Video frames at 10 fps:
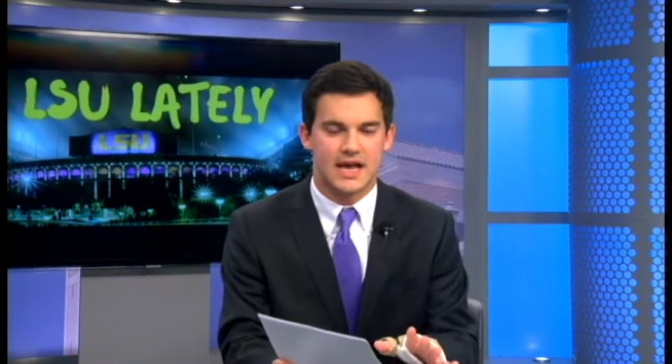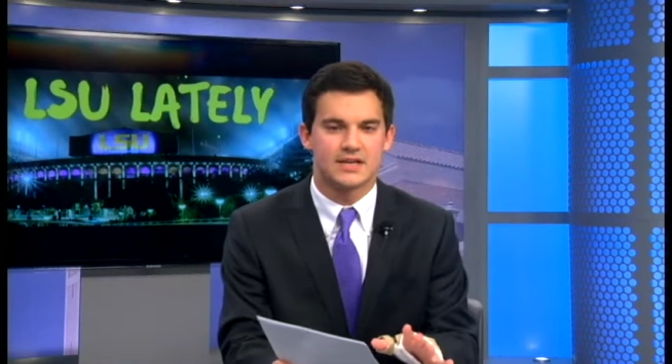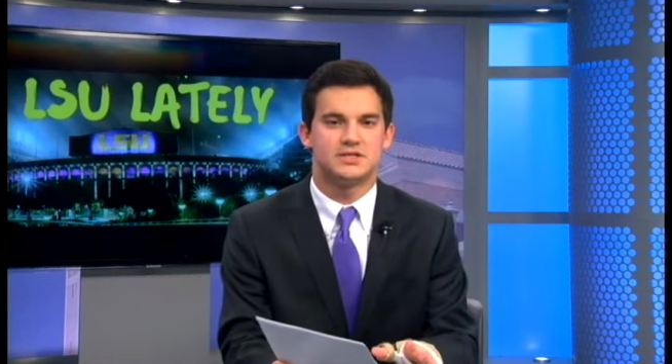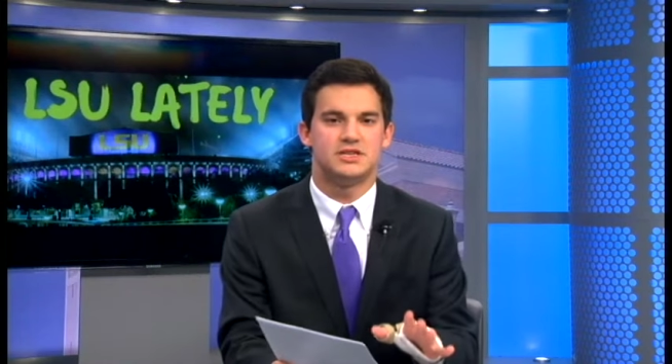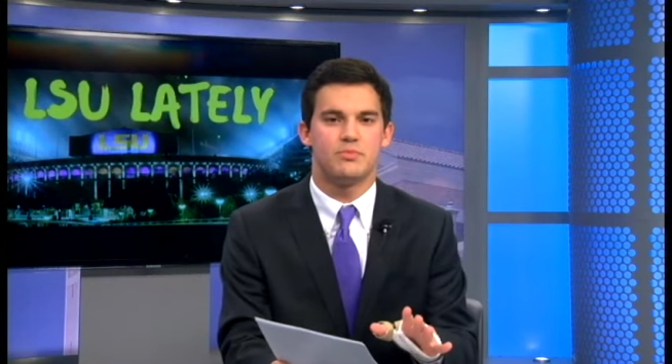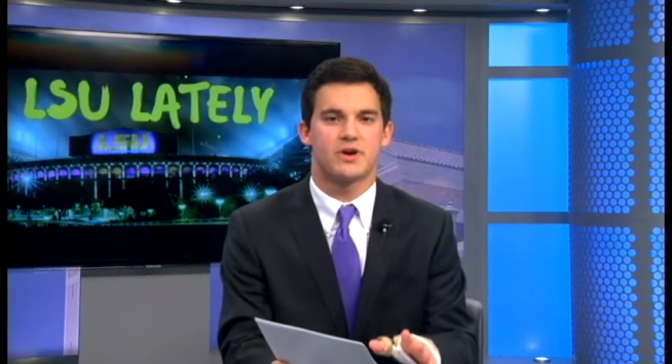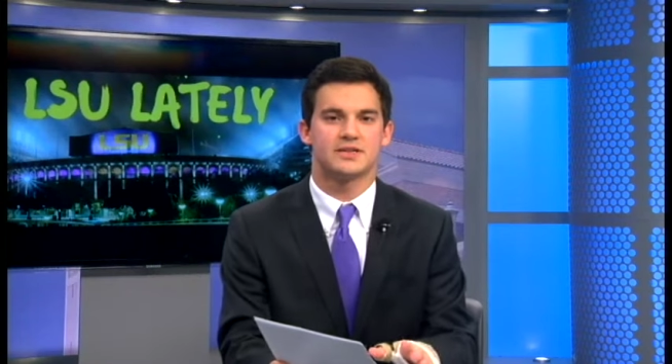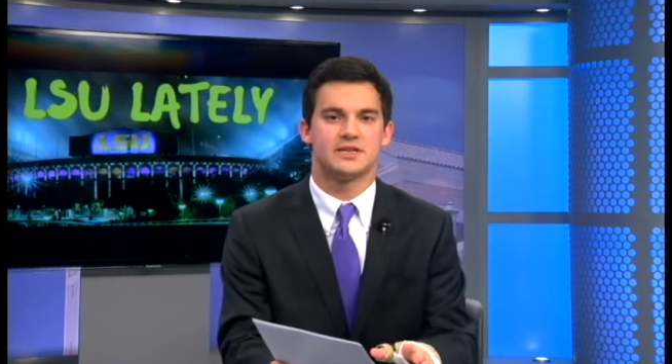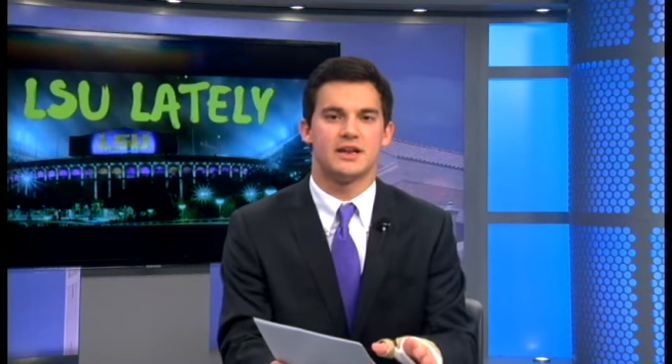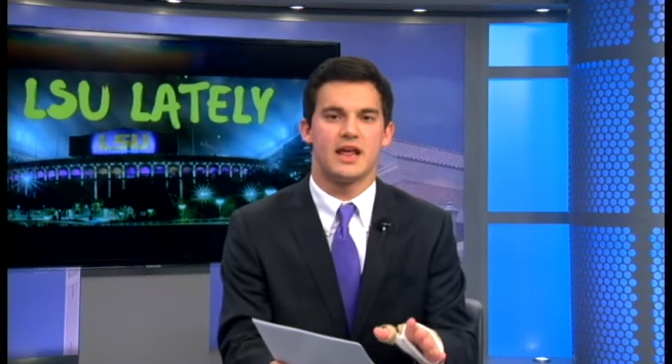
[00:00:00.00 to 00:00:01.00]
SG
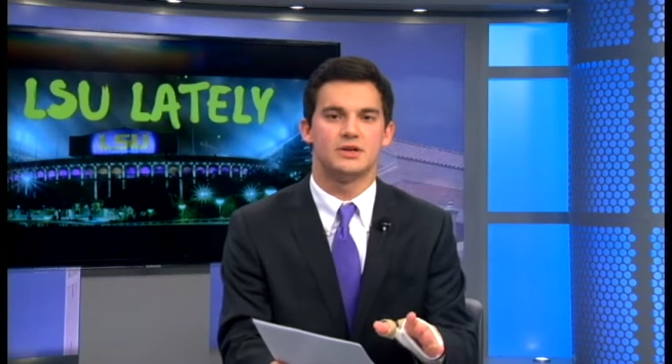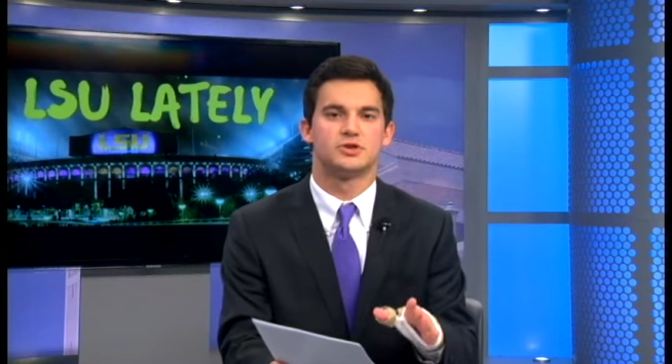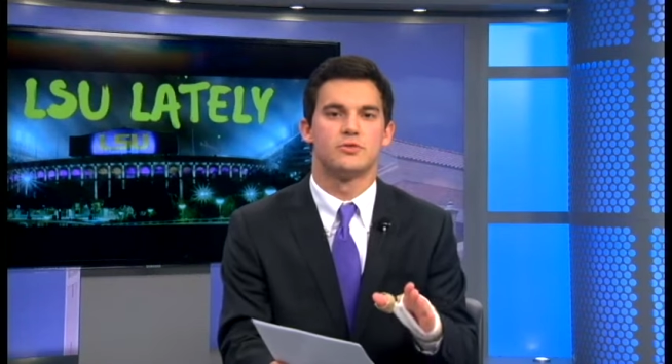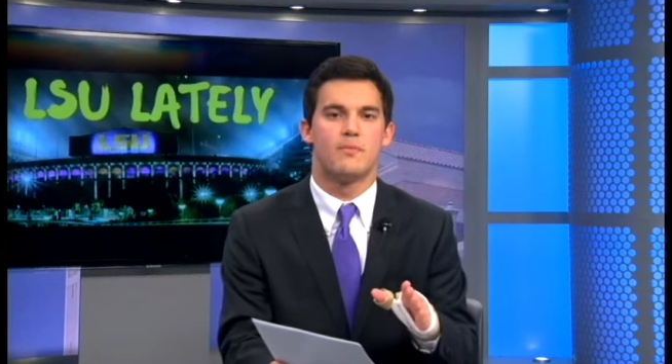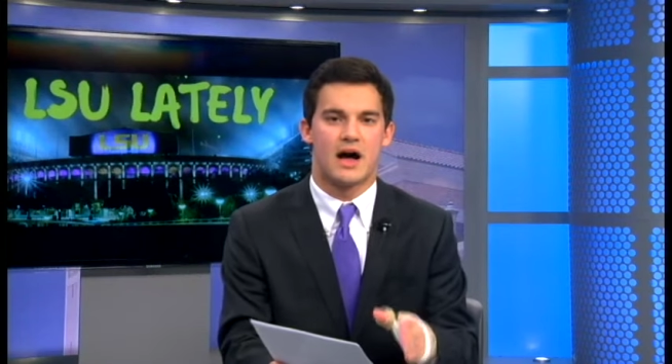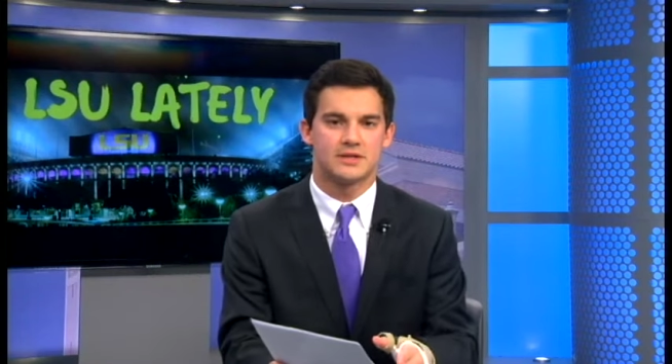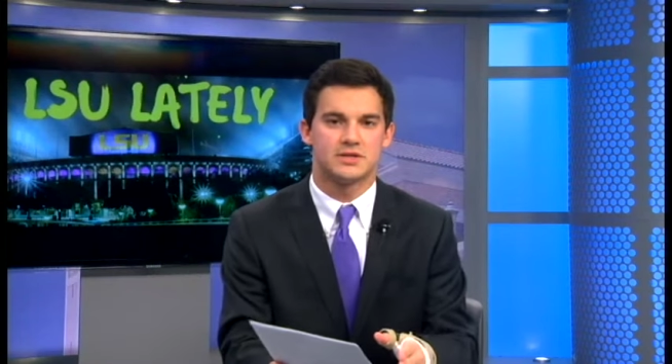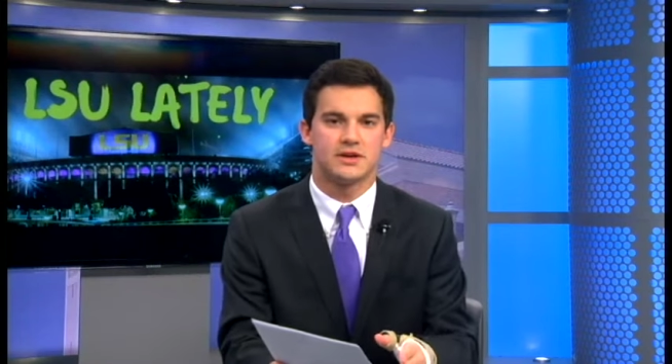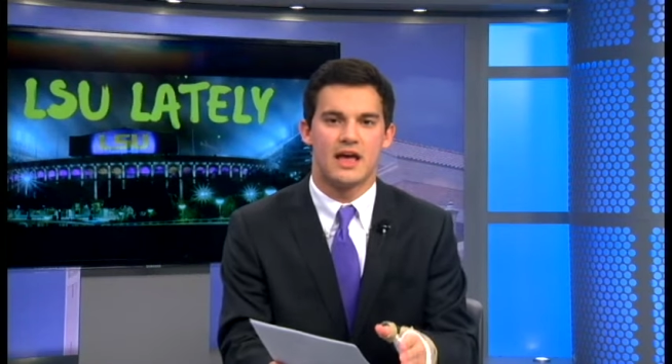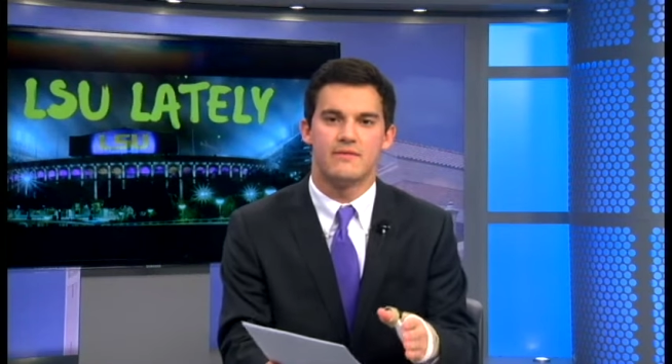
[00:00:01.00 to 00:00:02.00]
President Andrew
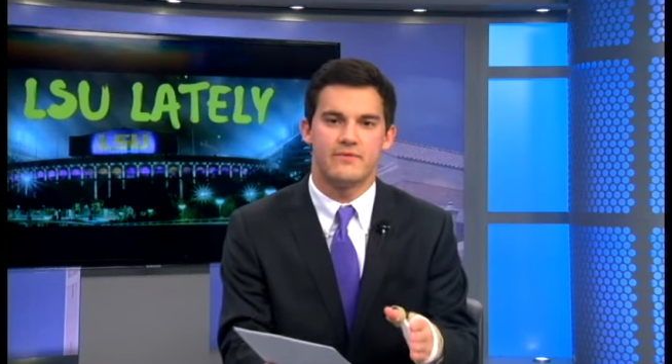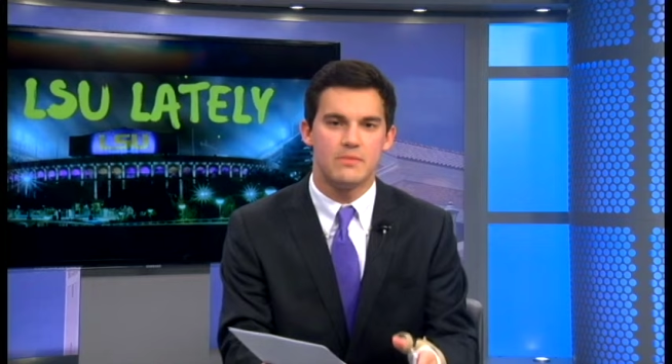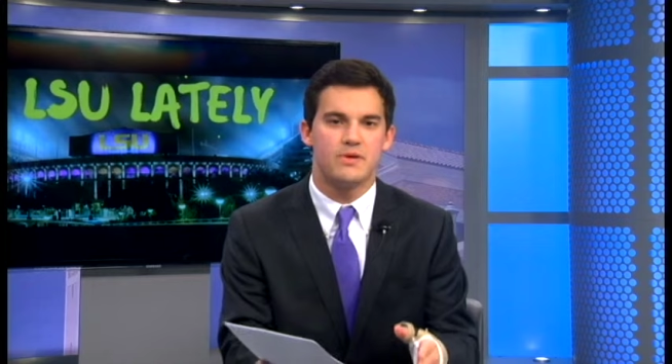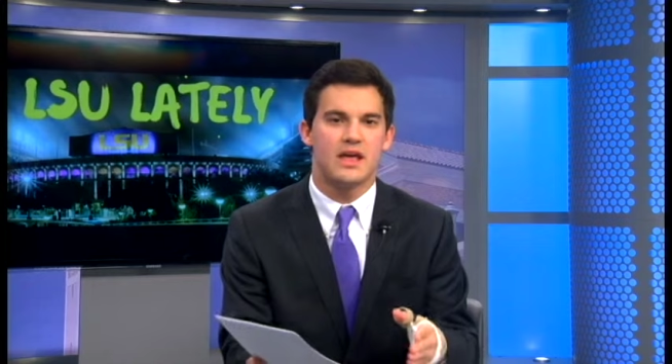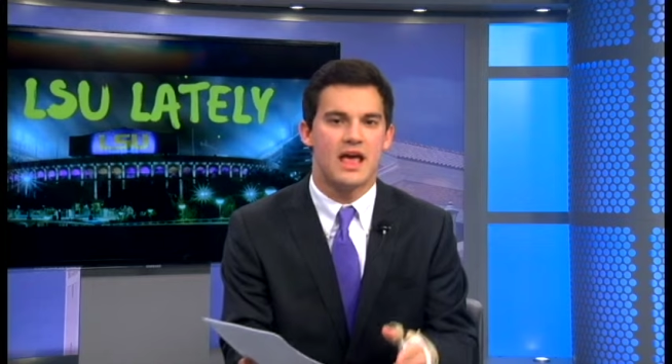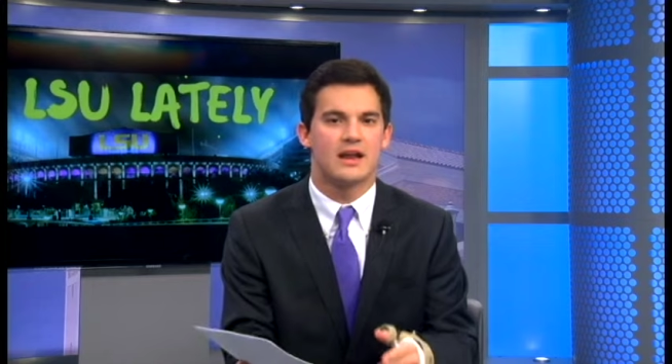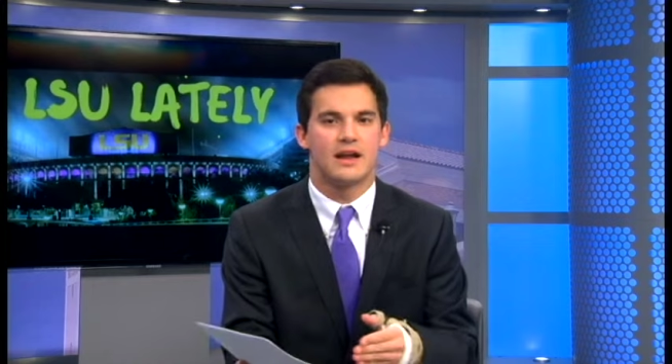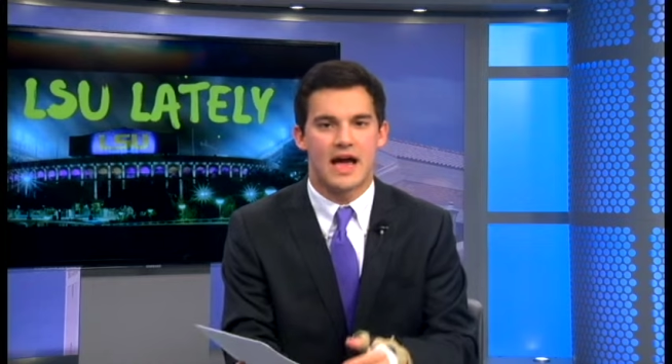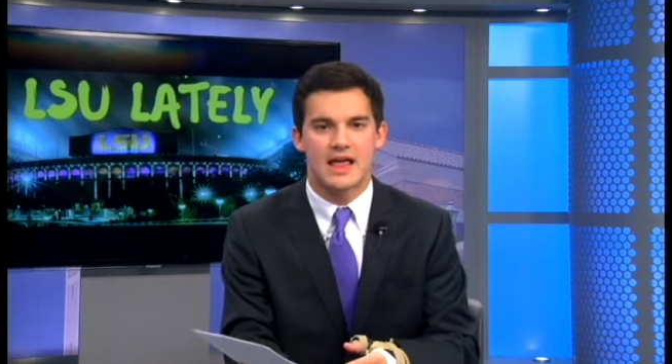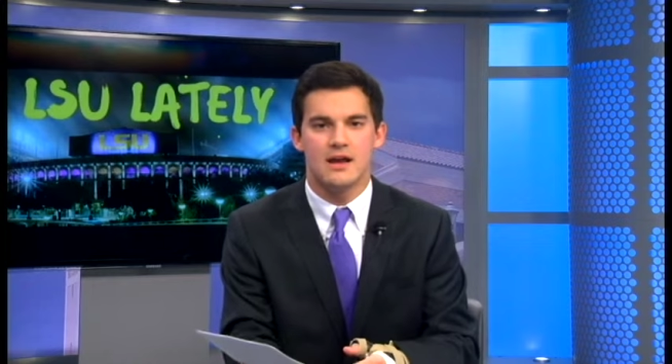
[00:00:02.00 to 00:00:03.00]
Mahtook and VP Hannah
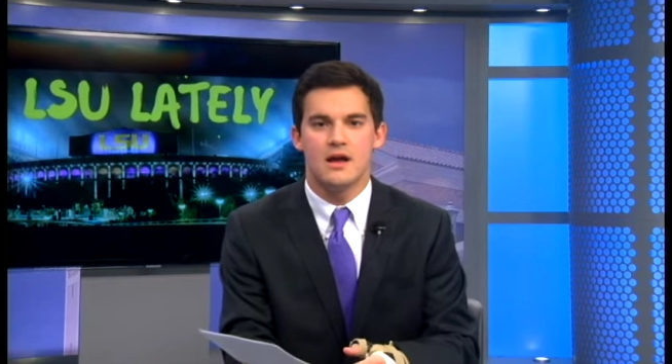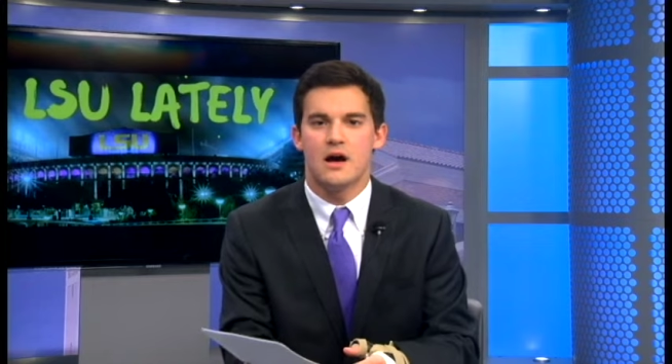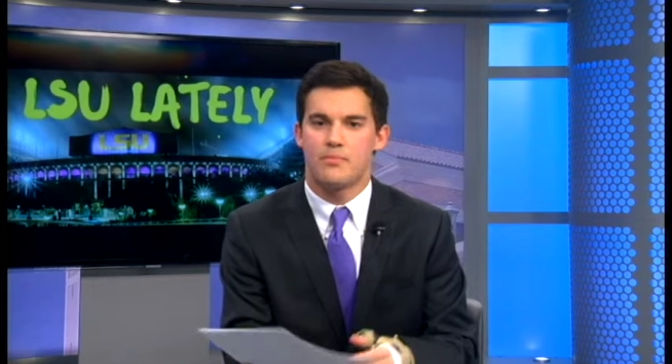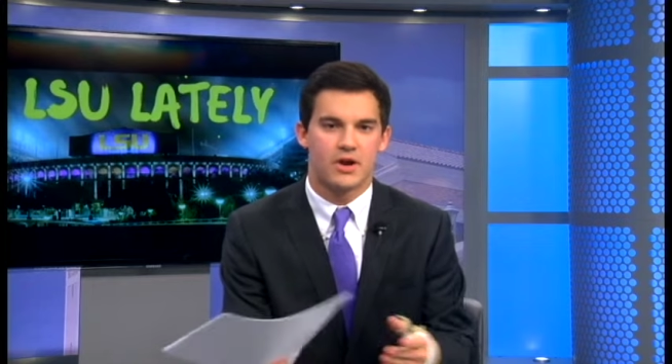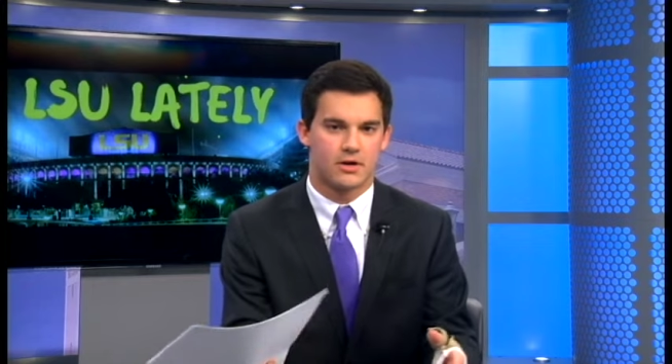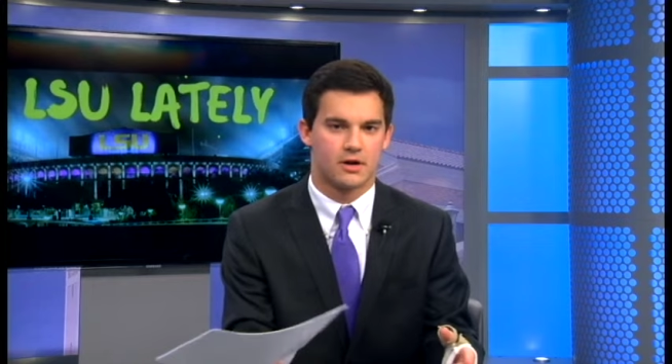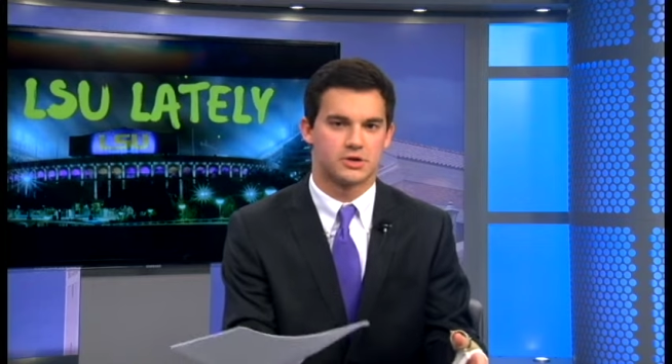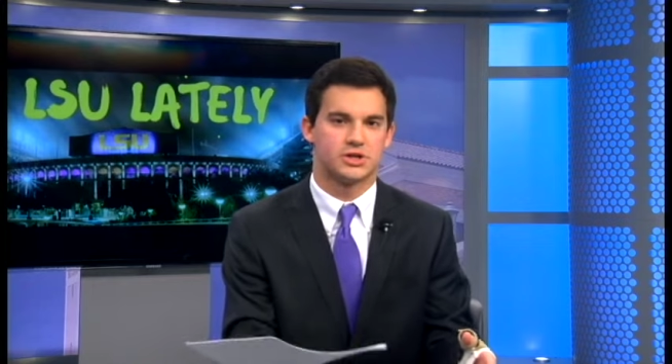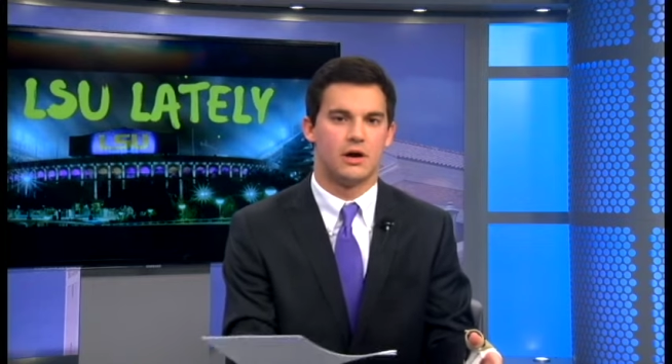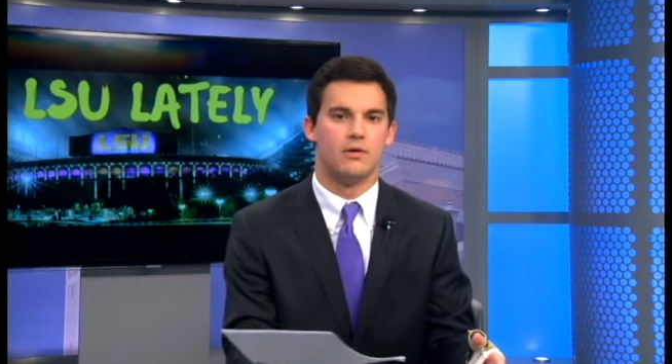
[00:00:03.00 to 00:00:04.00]
Knight, appeared on our
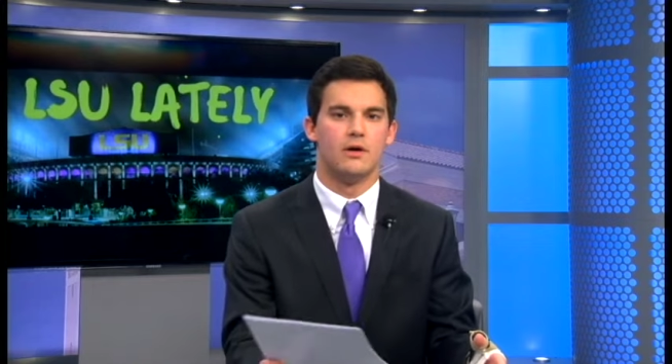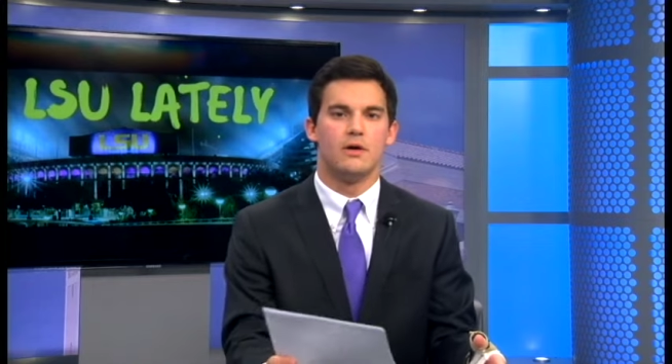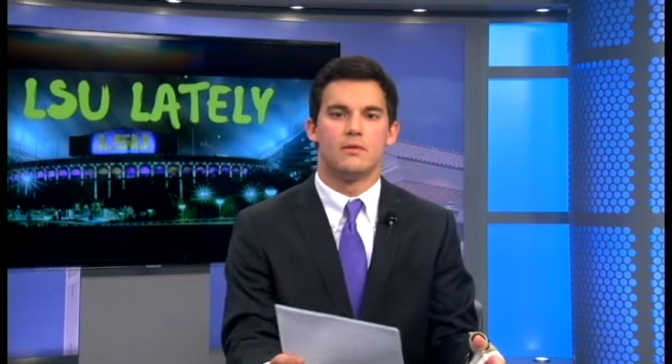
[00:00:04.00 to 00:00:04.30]
show.